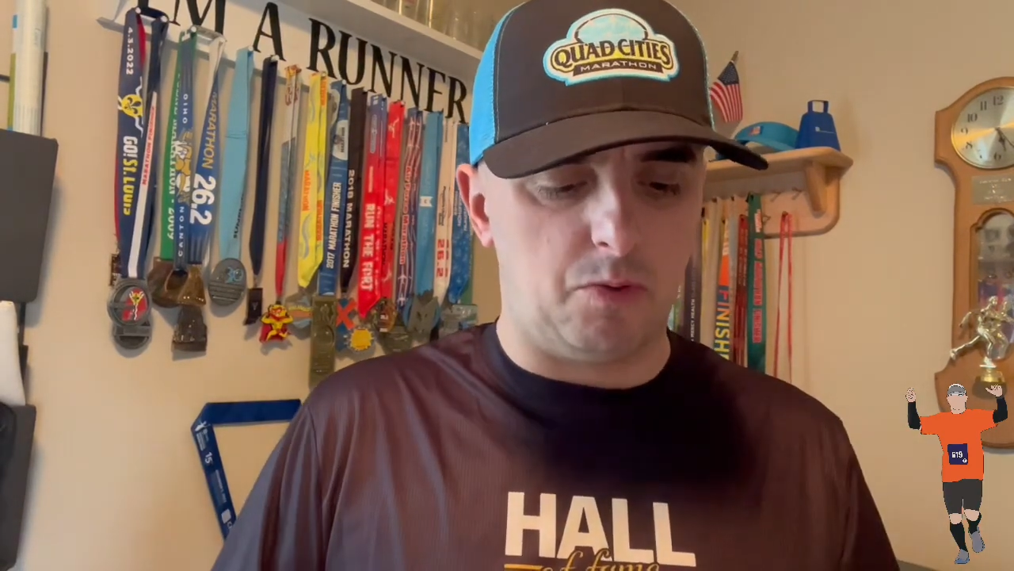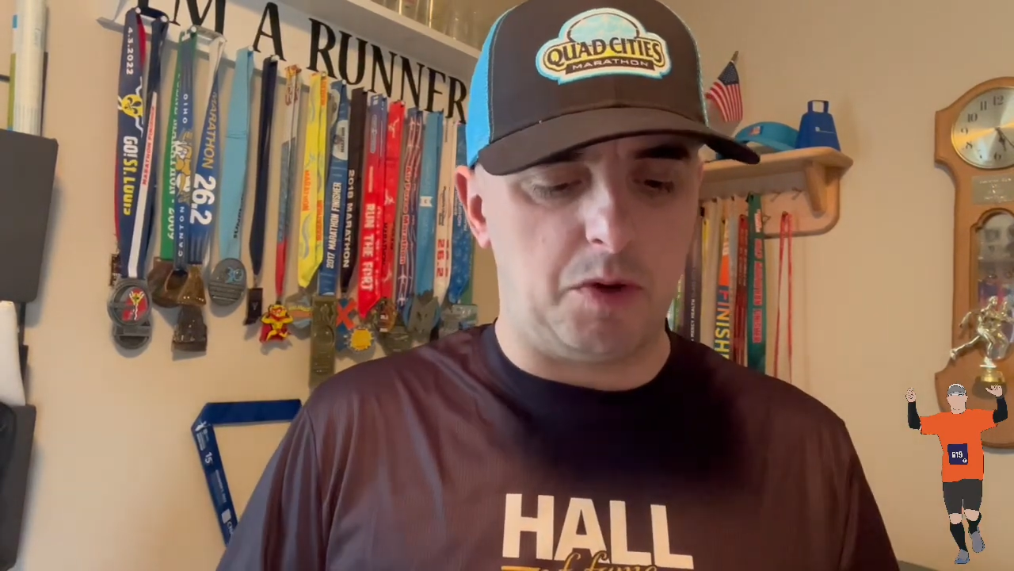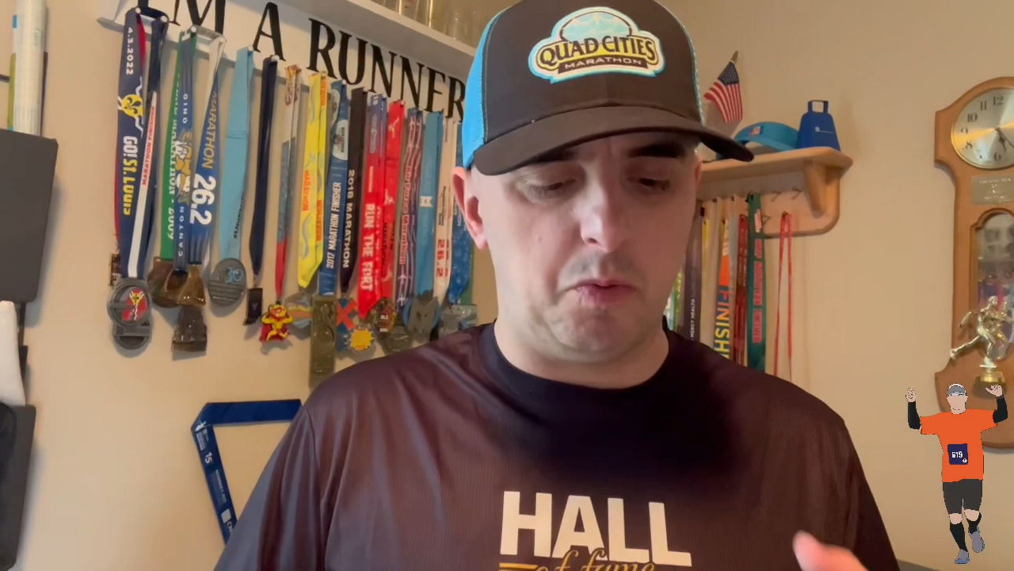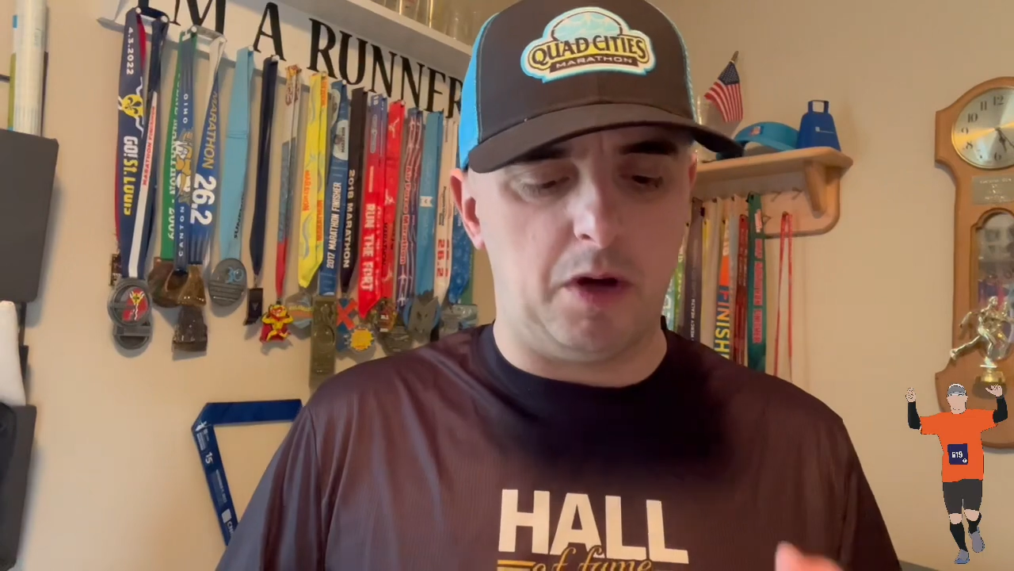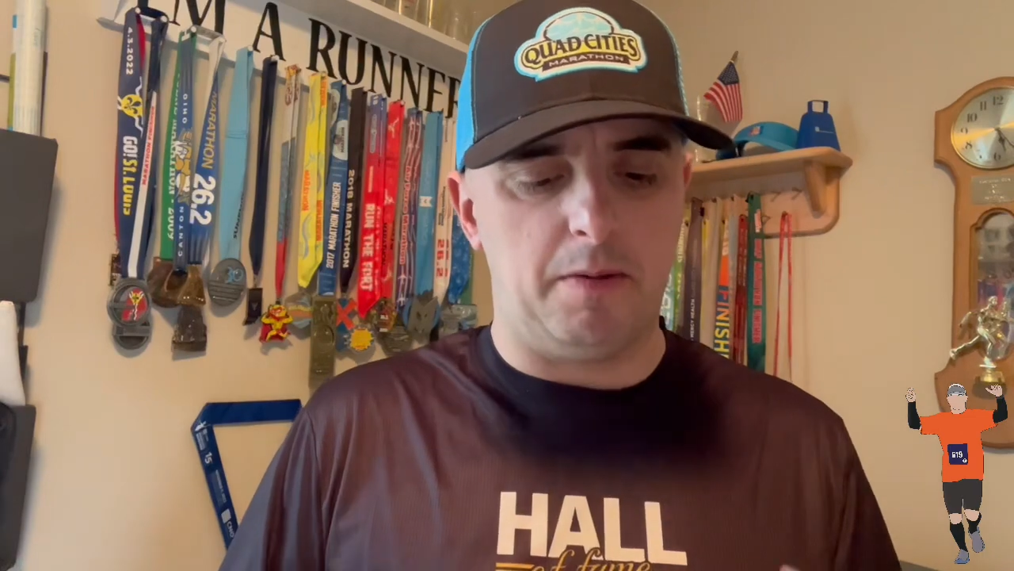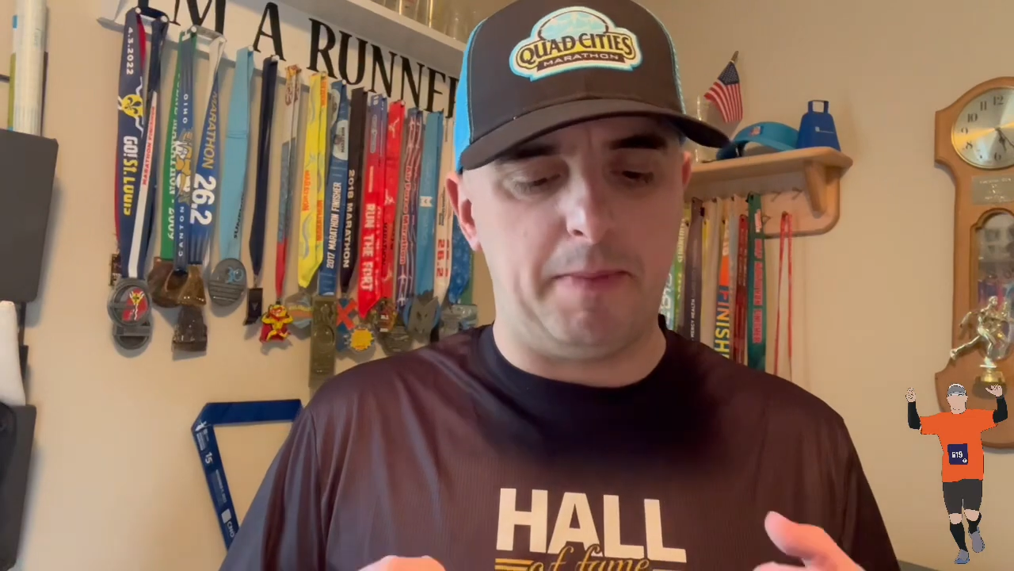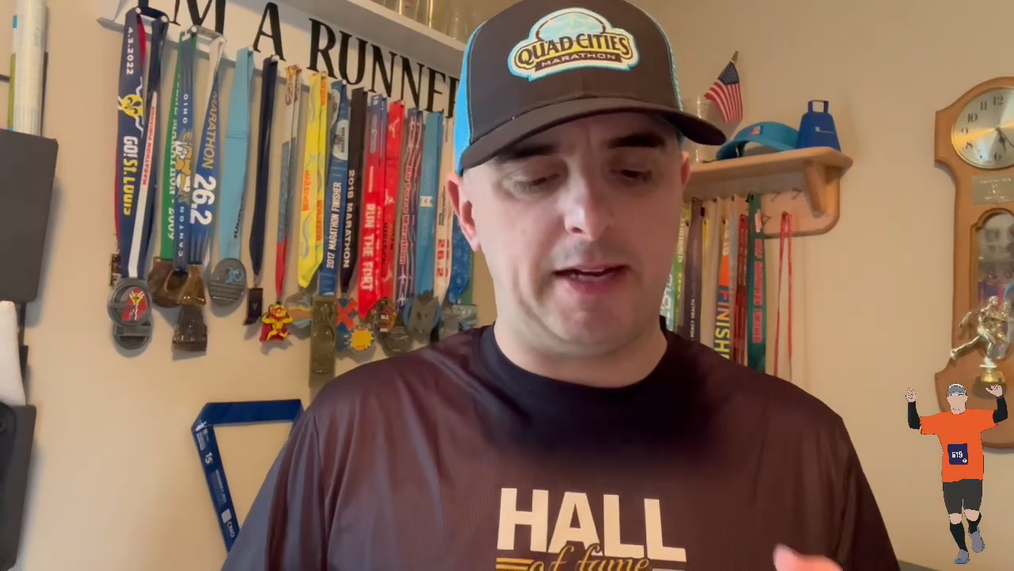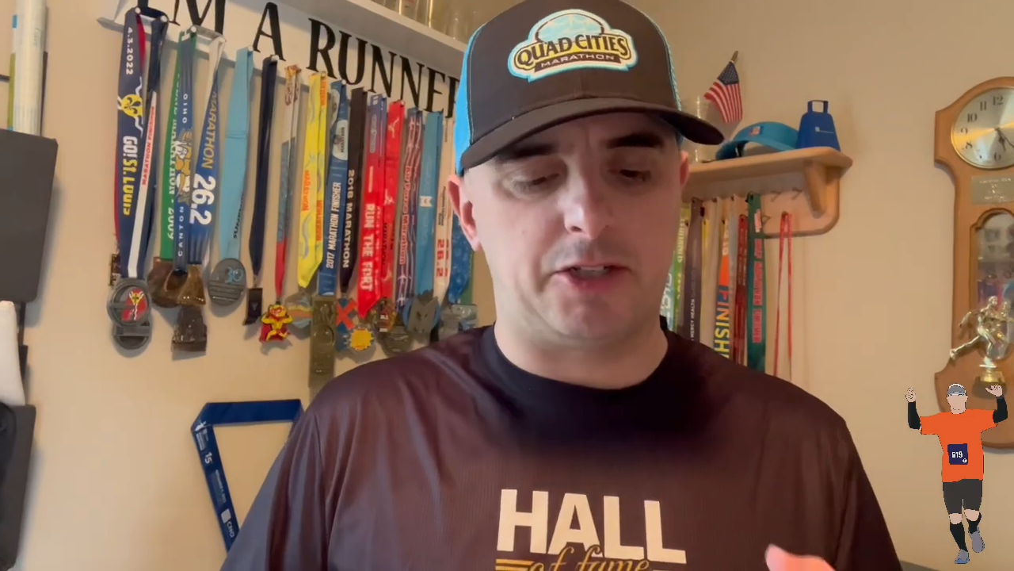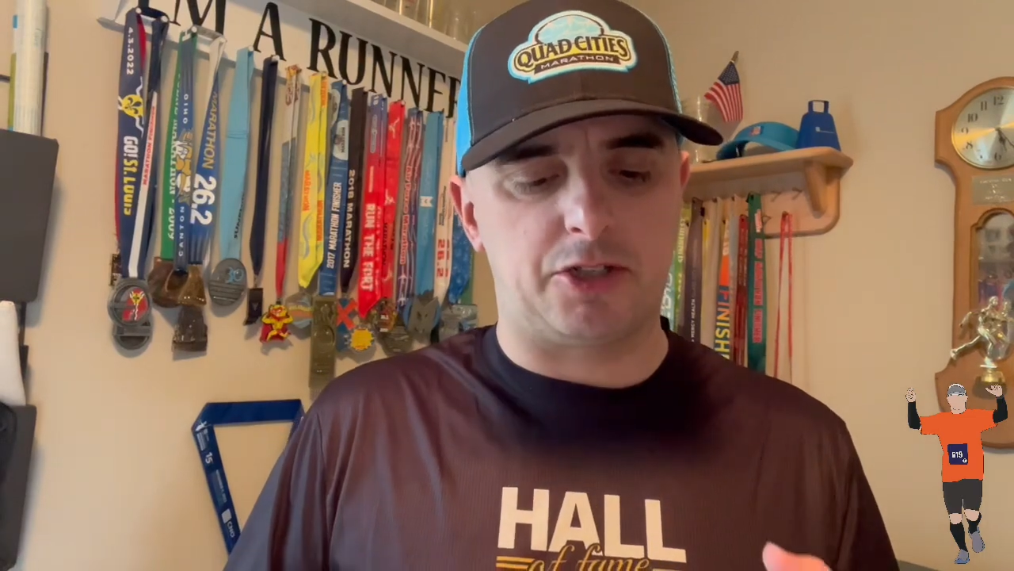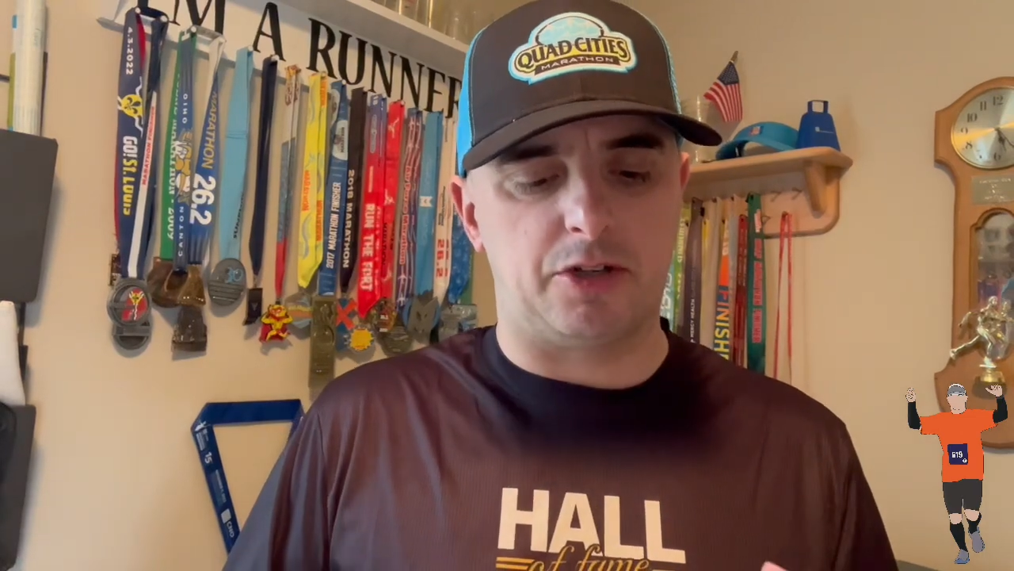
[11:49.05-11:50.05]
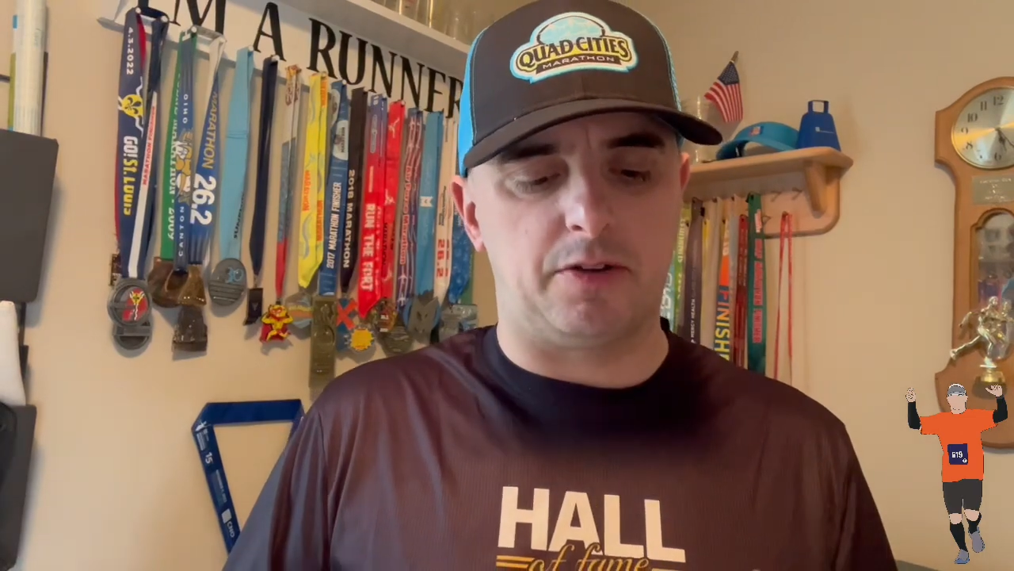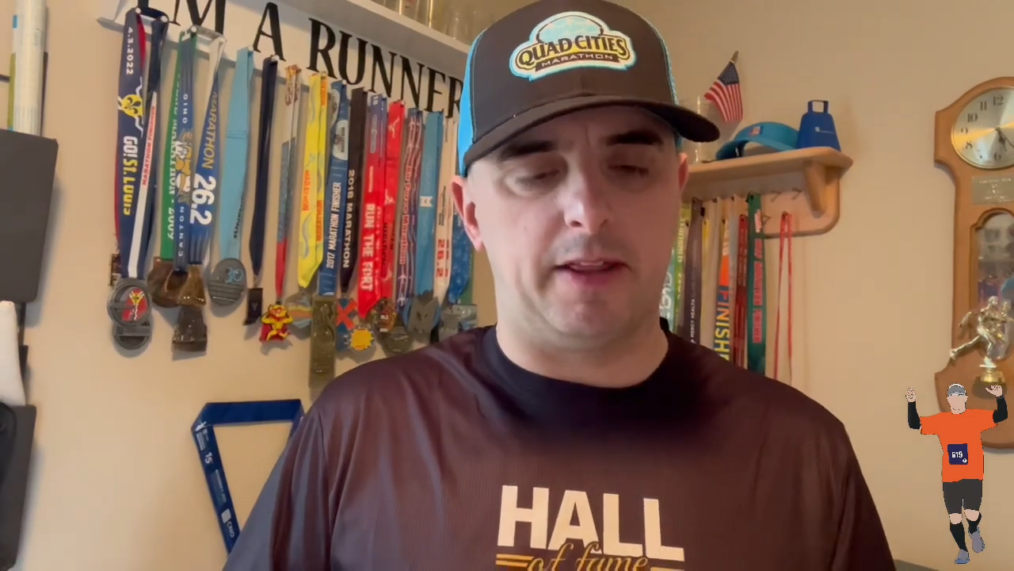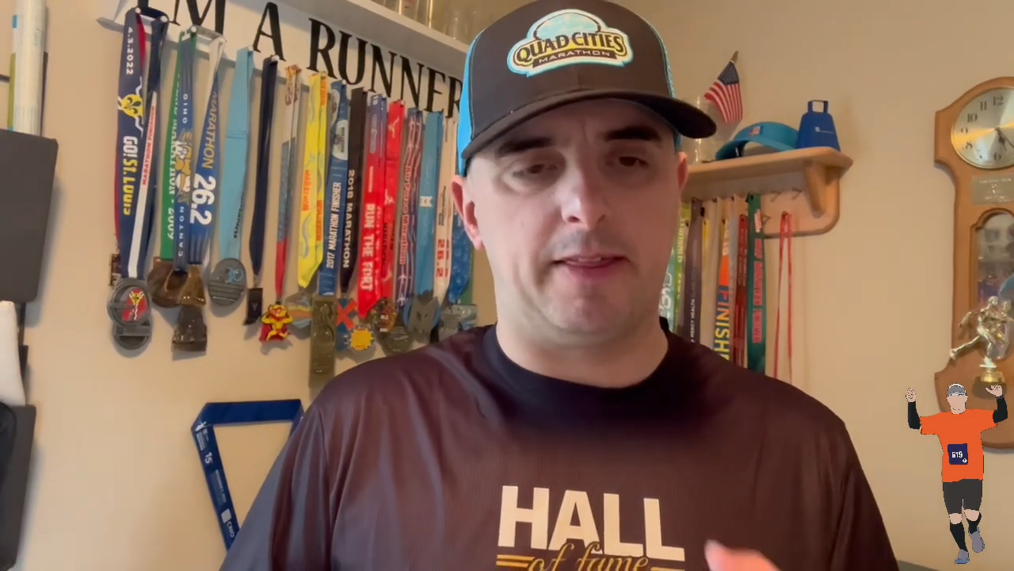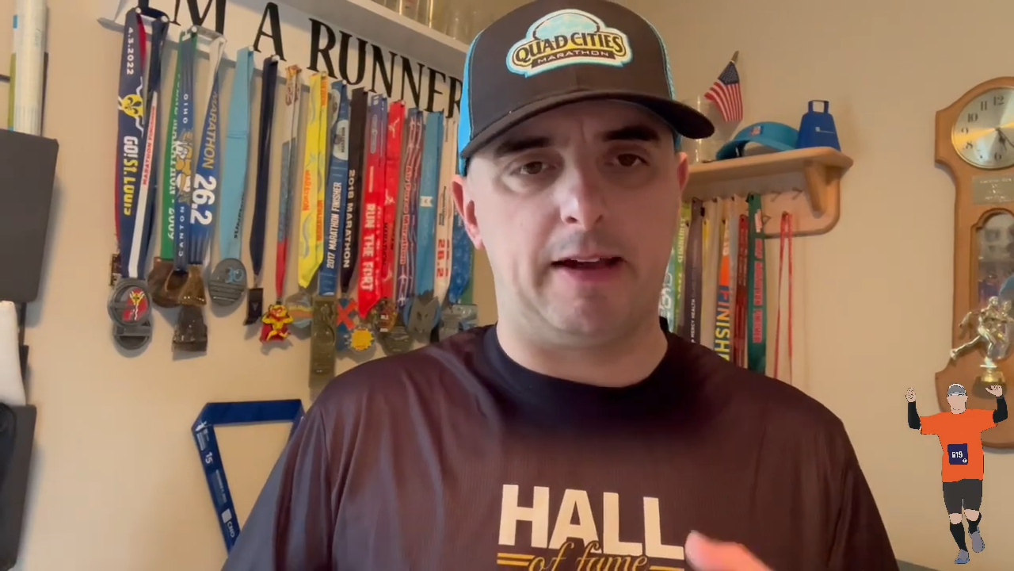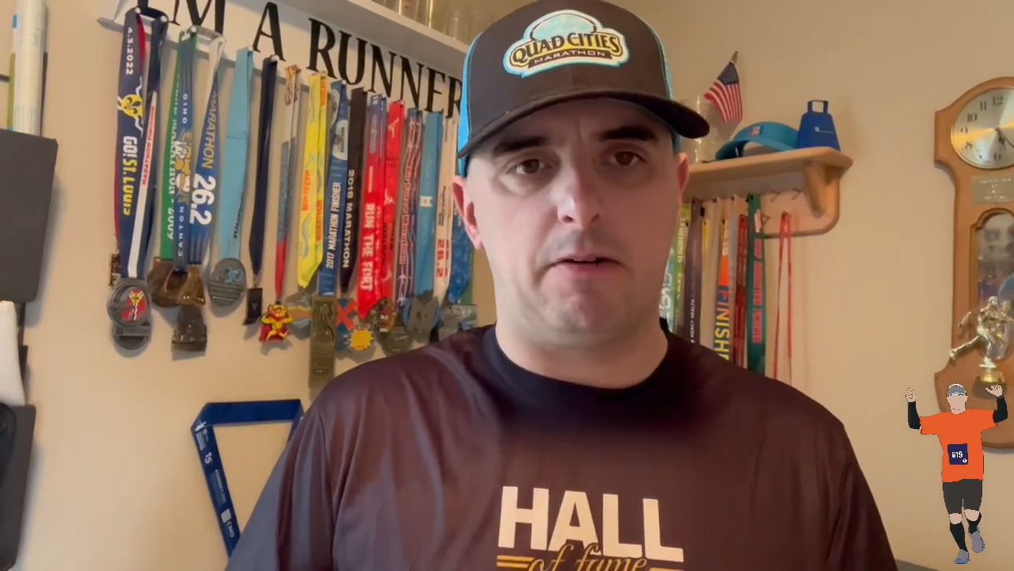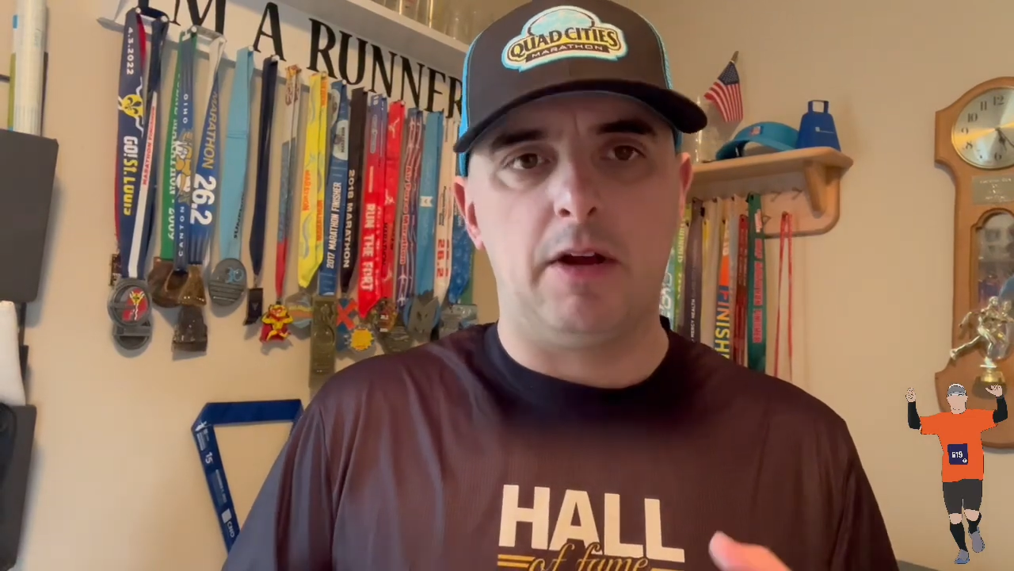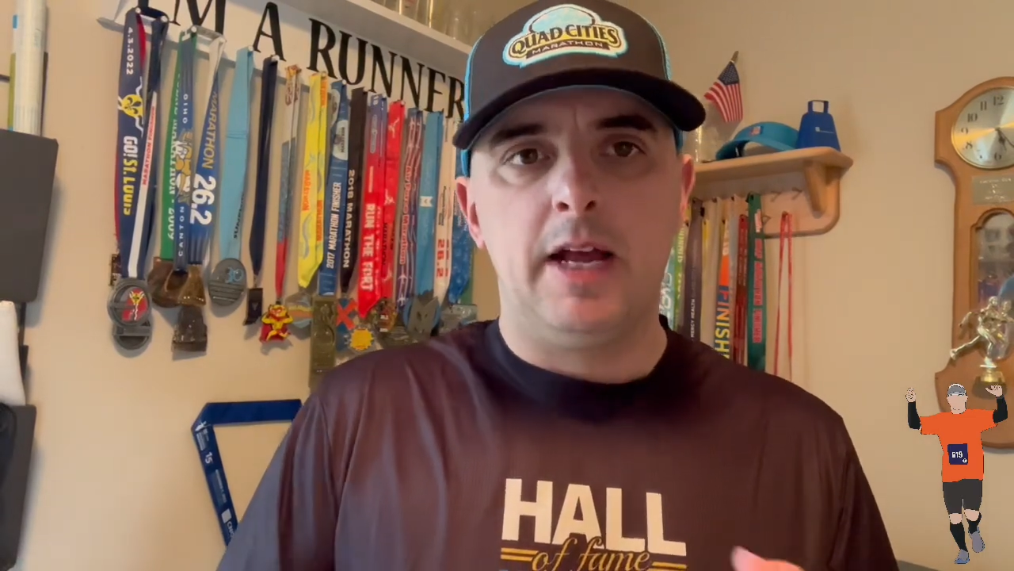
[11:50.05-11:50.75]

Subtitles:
We want to make sure that